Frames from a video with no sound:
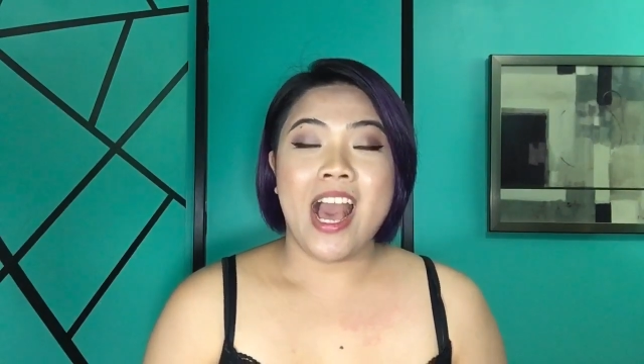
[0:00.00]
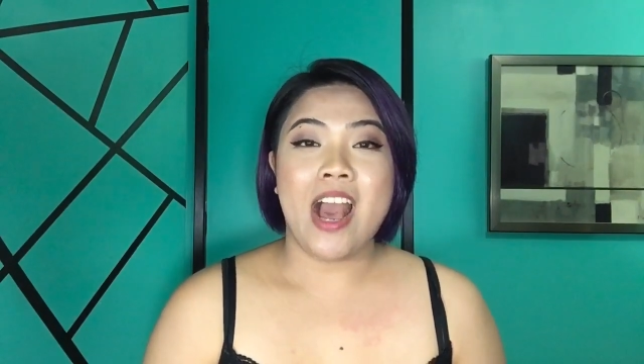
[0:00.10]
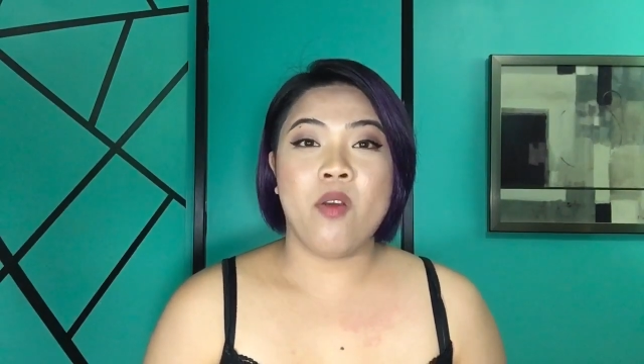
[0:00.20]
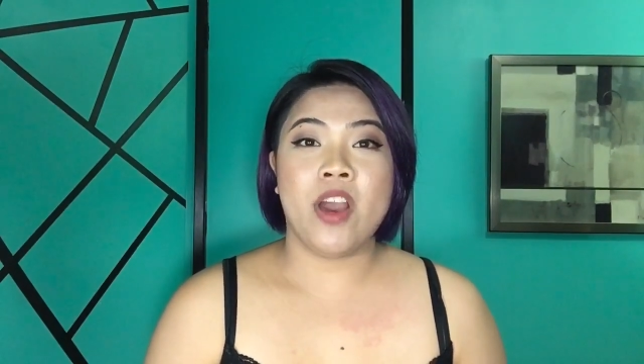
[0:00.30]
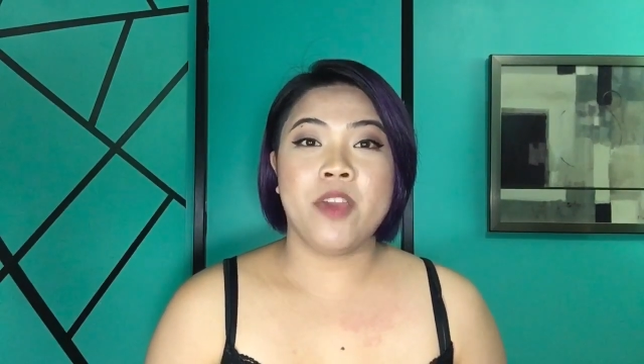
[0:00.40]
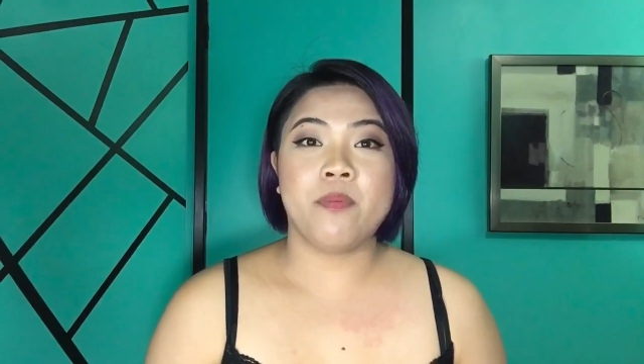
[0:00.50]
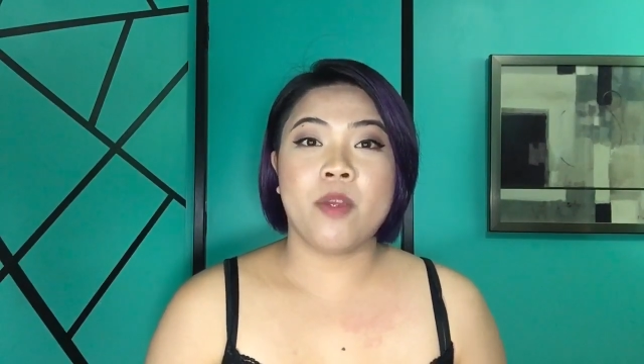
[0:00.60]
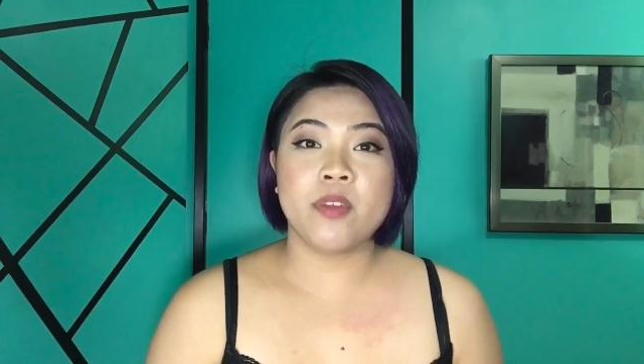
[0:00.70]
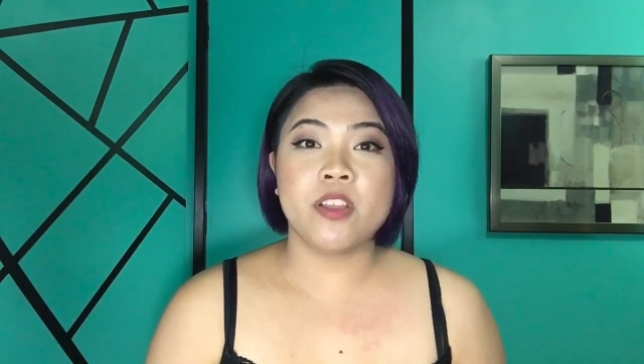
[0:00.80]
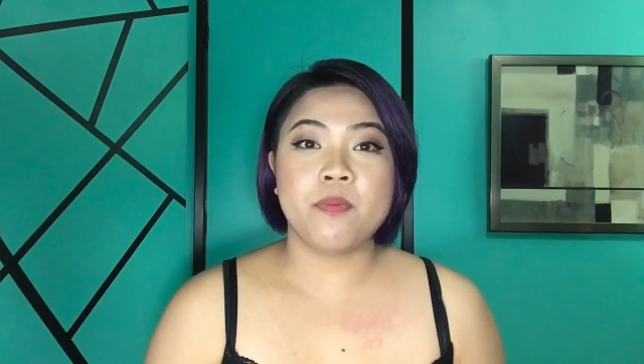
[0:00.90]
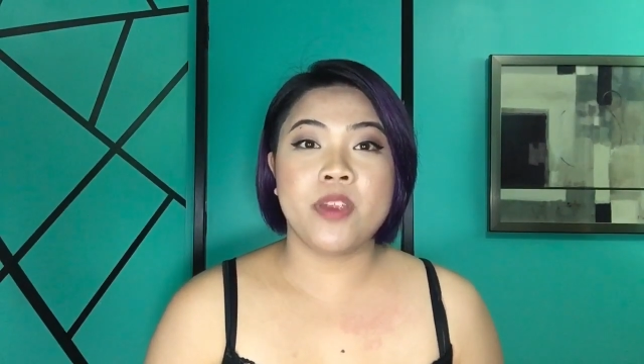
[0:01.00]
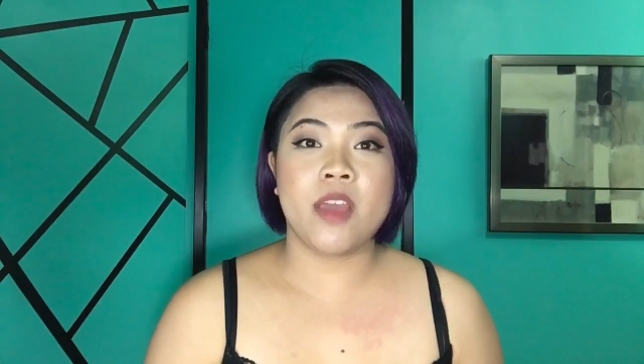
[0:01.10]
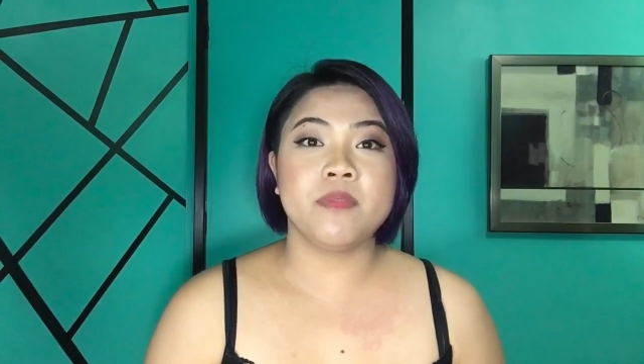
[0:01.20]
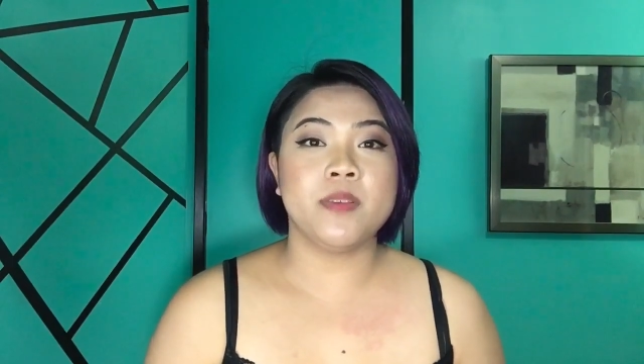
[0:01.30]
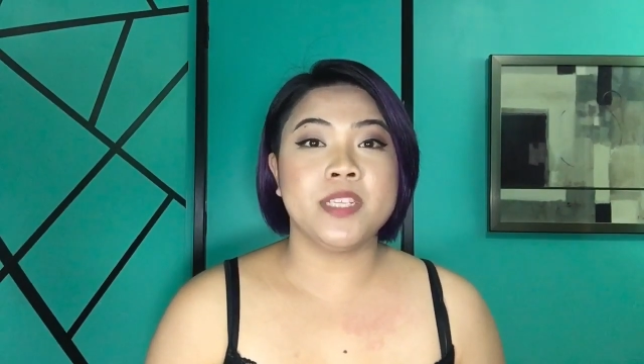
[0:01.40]
how I properly
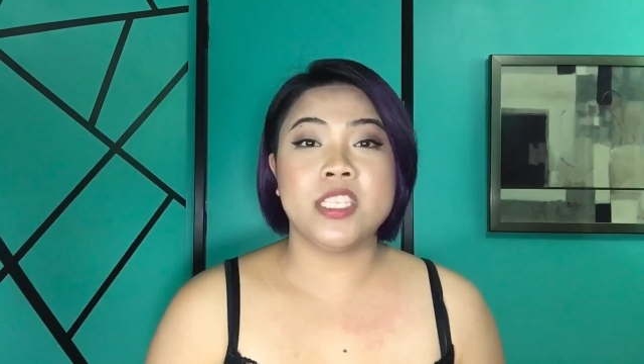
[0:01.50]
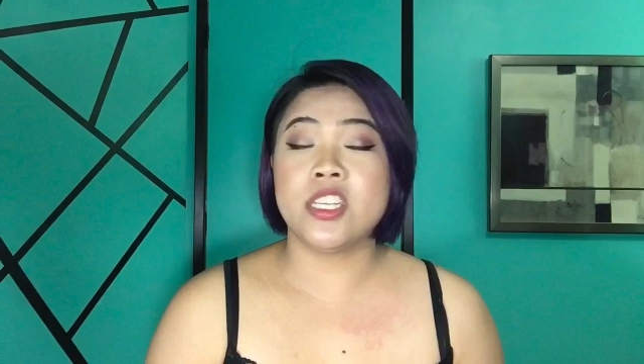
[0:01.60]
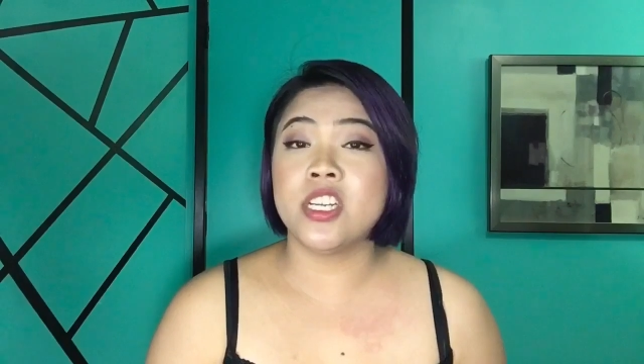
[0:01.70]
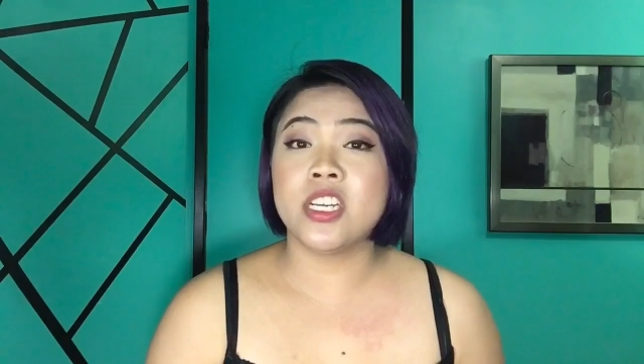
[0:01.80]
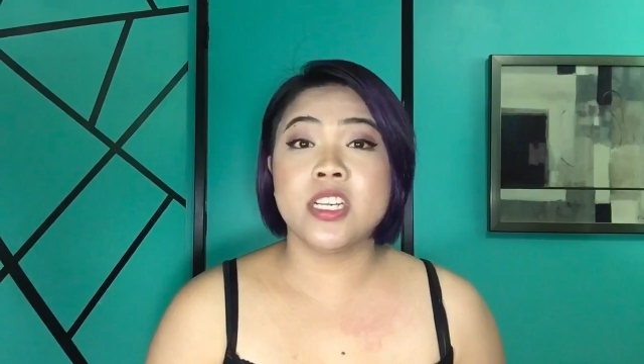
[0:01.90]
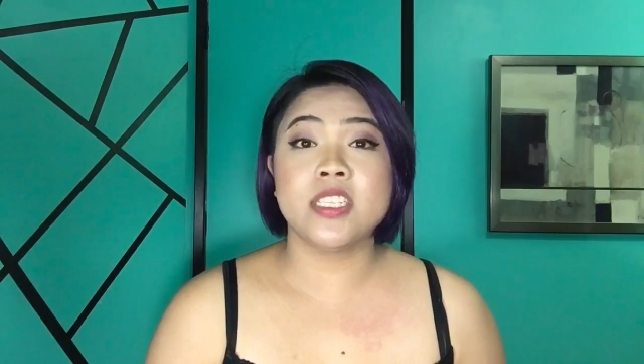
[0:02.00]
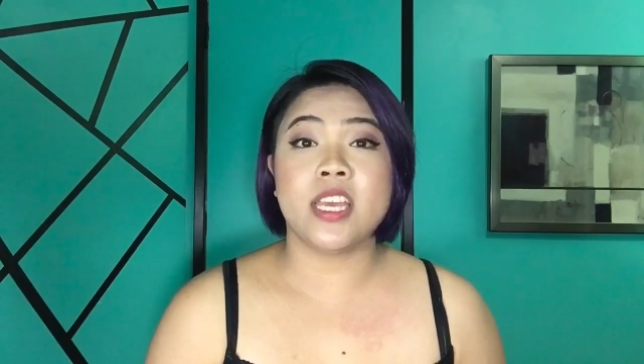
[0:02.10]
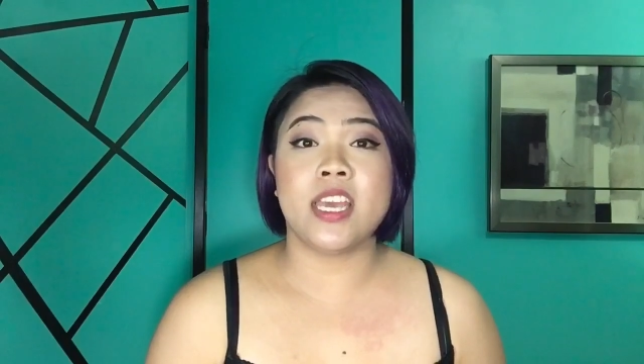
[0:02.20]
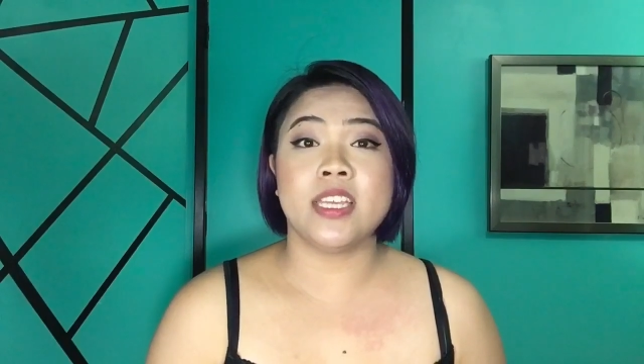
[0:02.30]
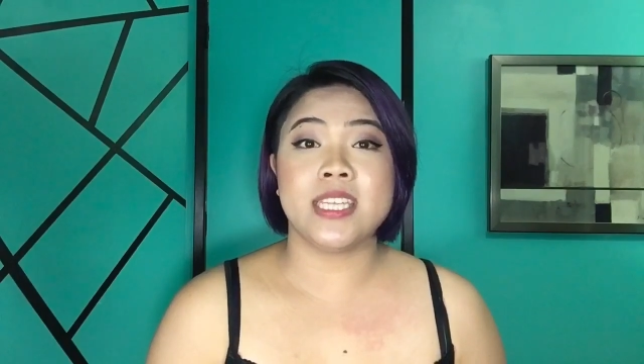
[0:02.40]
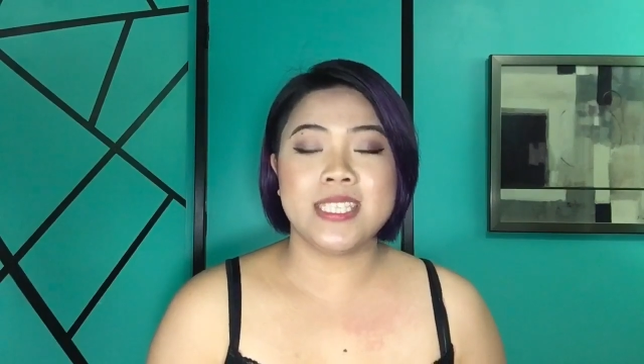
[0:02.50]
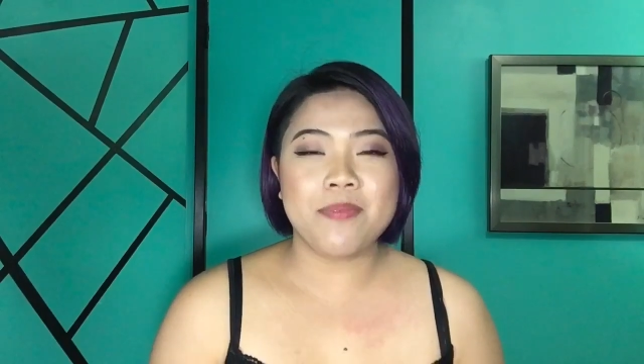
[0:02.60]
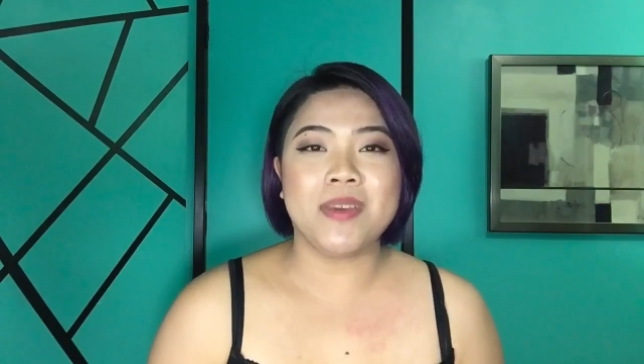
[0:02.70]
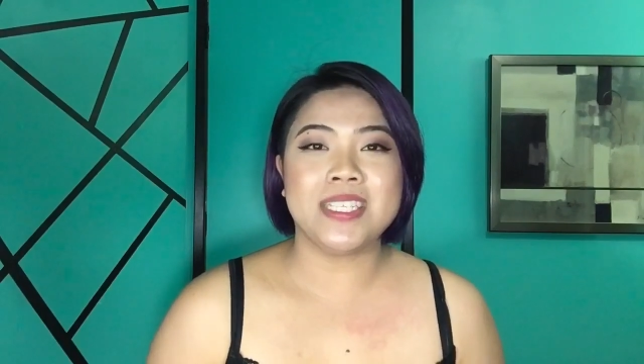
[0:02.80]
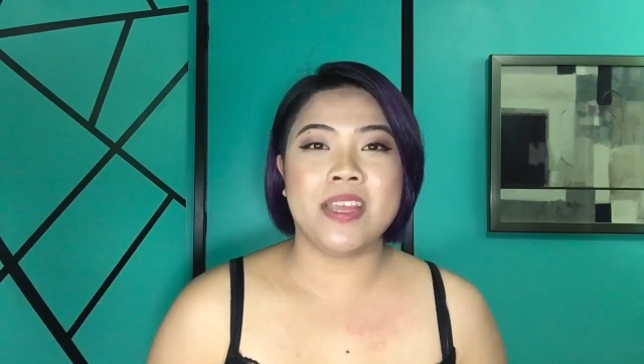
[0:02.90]
prep the materials and the
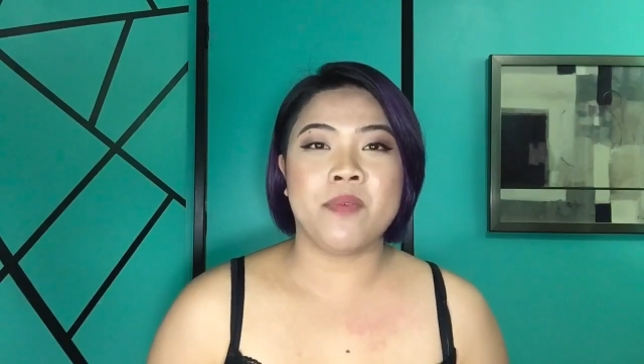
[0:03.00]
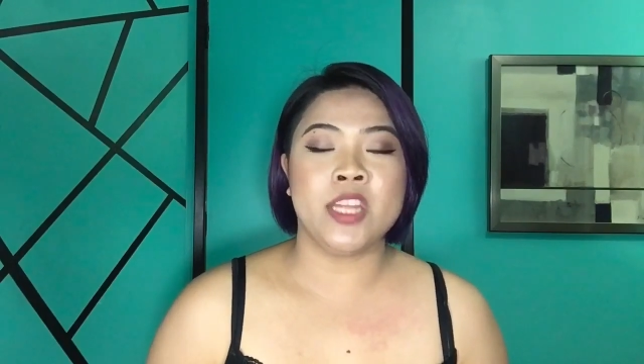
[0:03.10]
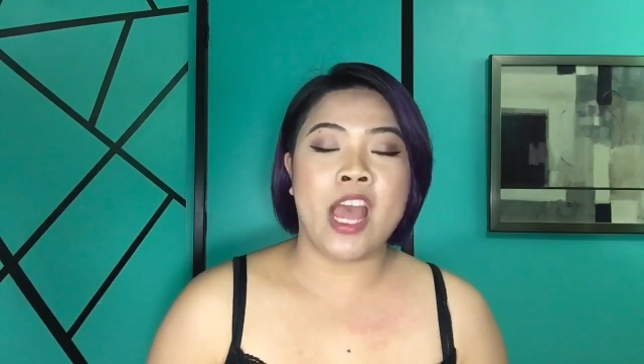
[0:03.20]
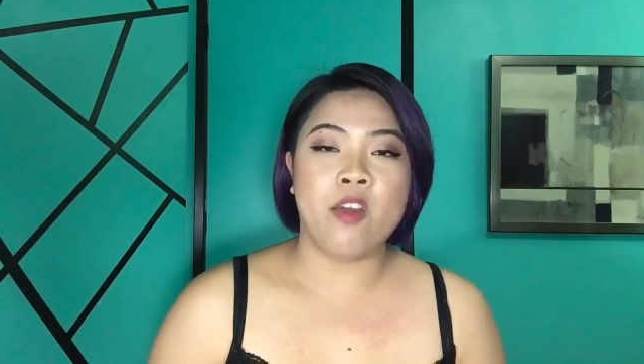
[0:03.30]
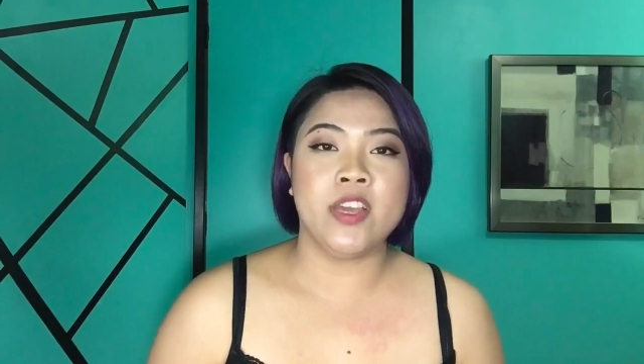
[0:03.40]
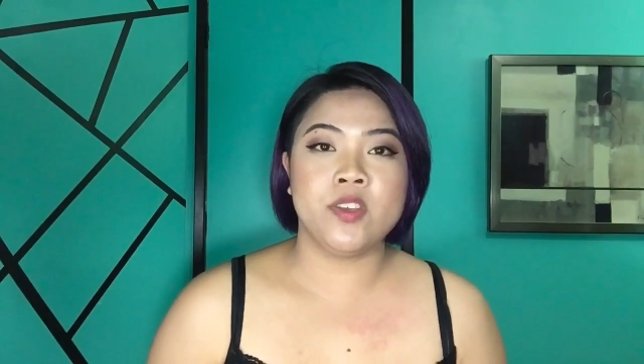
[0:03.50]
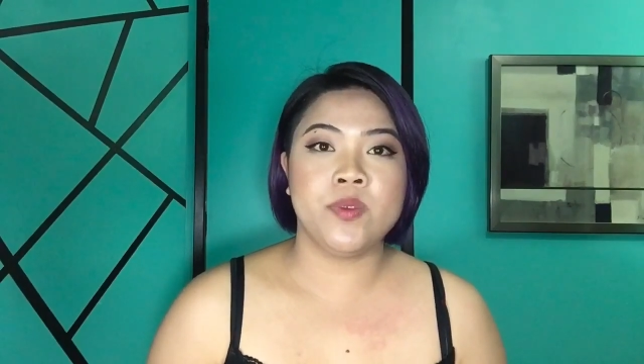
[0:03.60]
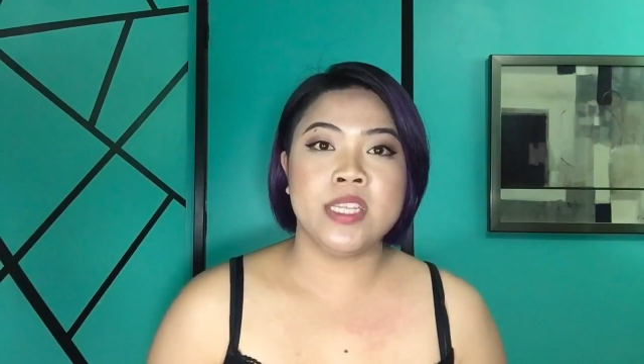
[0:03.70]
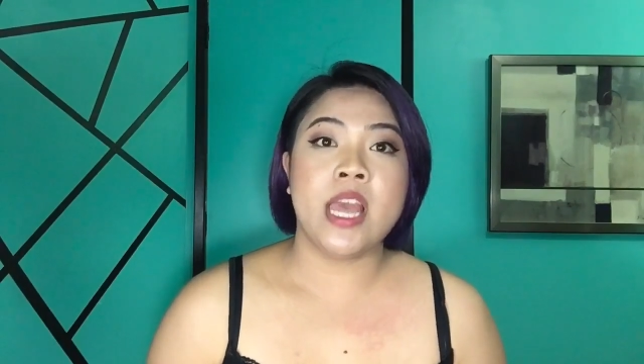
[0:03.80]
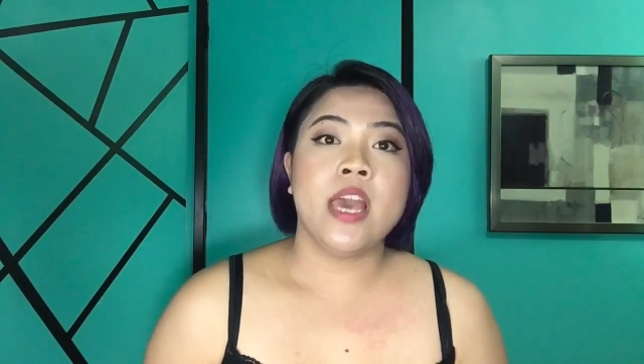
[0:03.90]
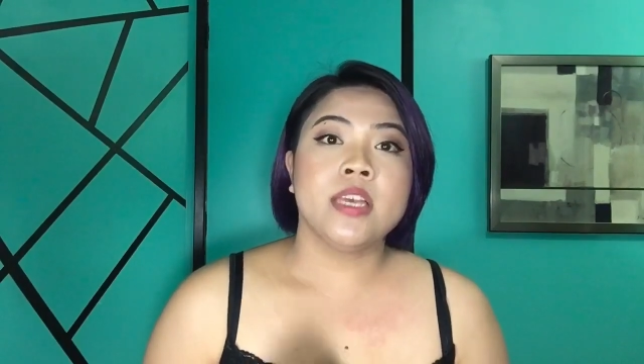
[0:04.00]
step-by-step -step on how I do it